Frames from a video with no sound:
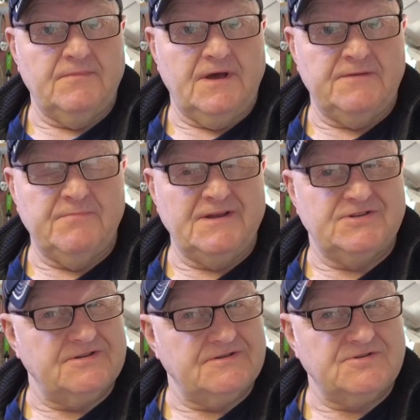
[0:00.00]
had
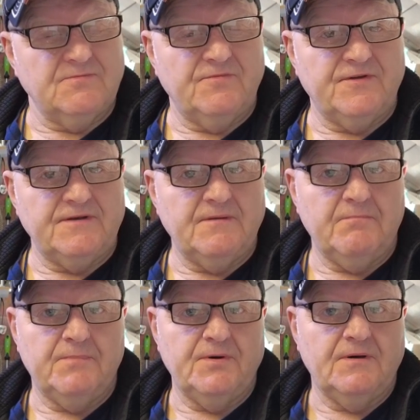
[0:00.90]
mentioned something,
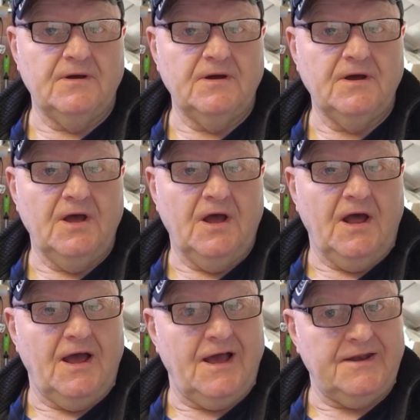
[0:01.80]
but
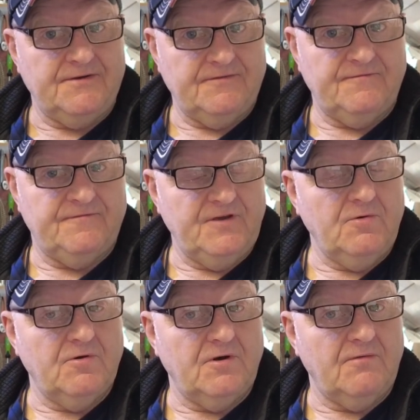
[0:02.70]
had a
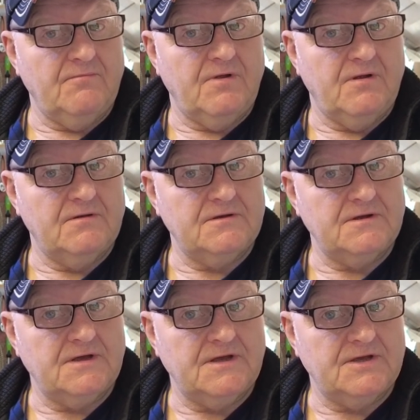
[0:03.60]
viewer on
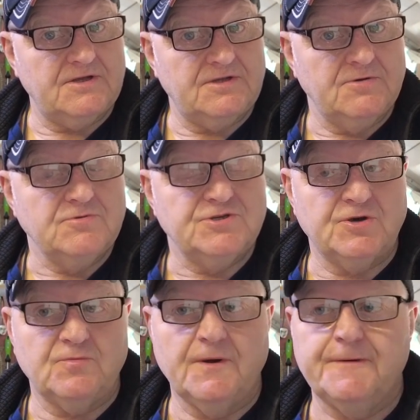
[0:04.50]

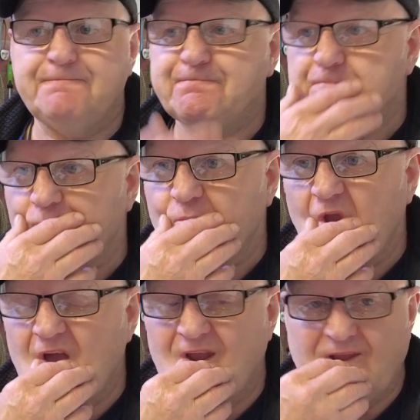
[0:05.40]
YouTube,
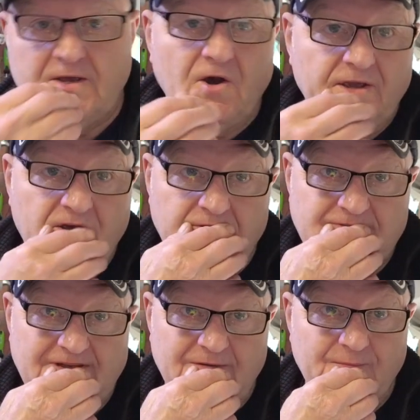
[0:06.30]
and he got in
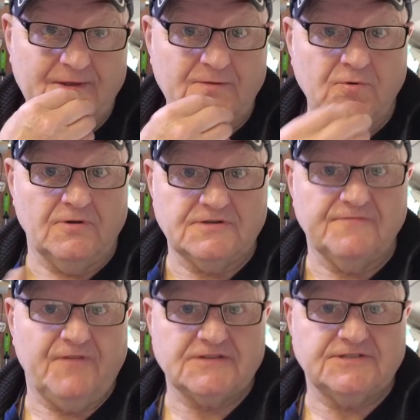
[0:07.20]
contact with me. He wanted to
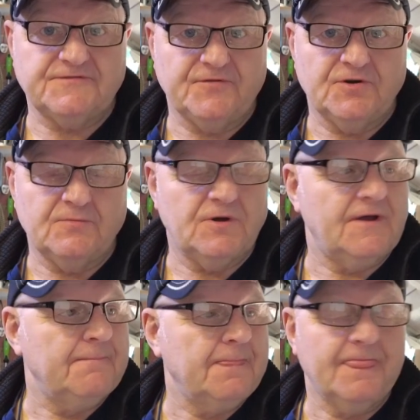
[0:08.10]
flash his firmware
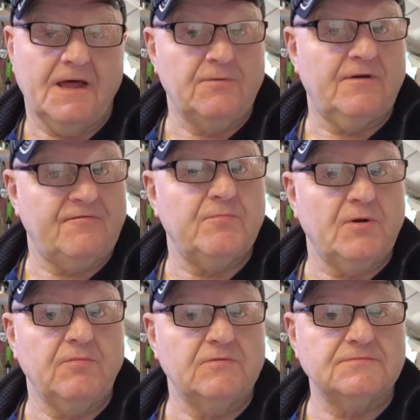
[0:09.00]
and he was having
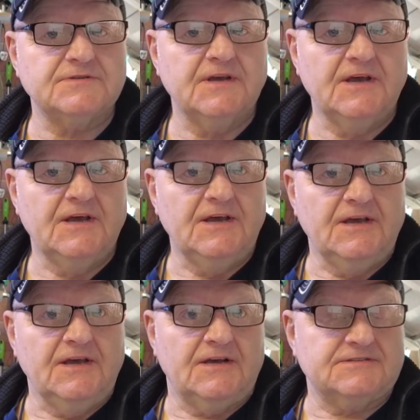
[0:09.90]
problems.
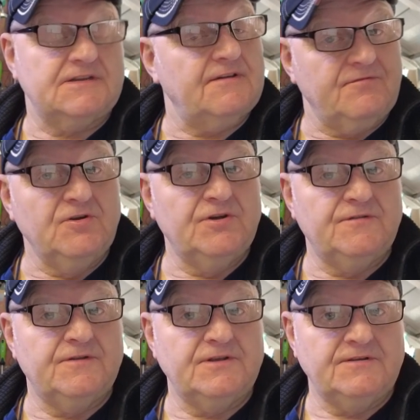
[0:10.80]
I said, I've
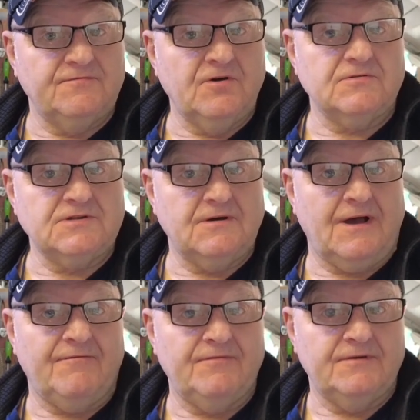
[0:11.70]
learned that you've got to
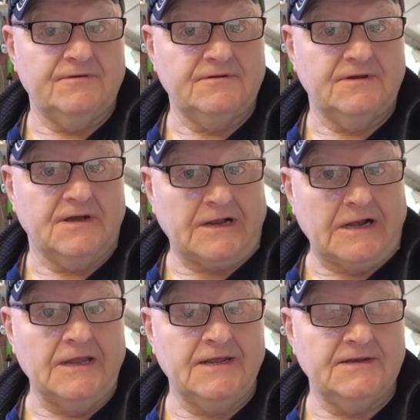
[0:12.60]
have a
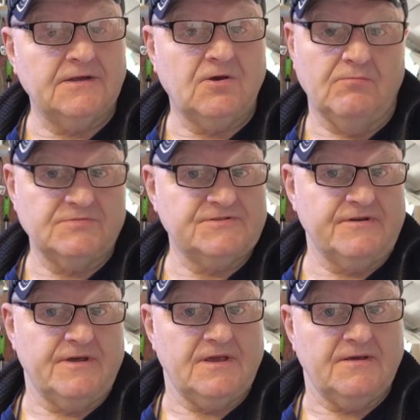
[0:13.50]
clean
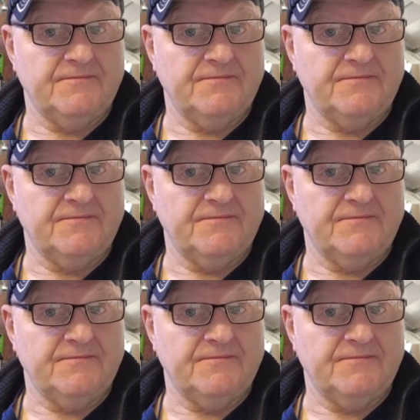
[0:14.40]
COMS3,